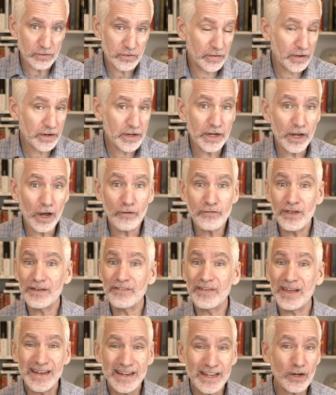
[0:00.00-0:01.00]
So there you go. If you
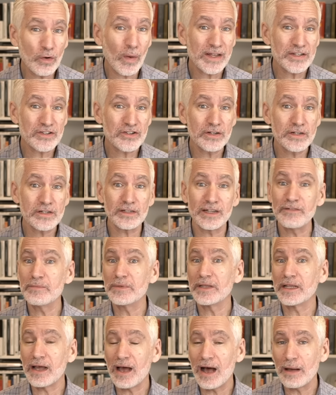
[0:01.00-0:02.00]
have any questions, leave them in
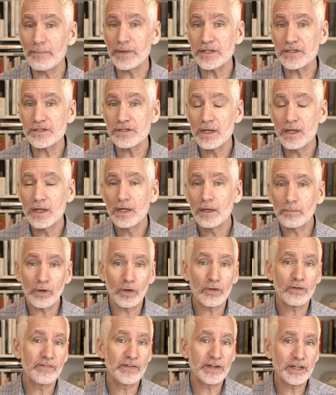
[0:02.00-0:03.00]
the comments below
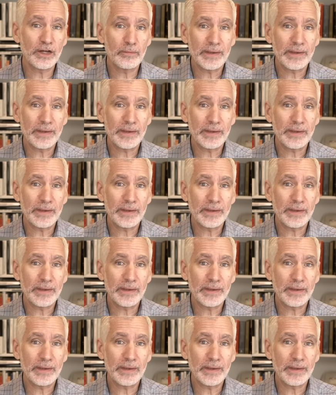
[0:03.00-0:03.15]
the video.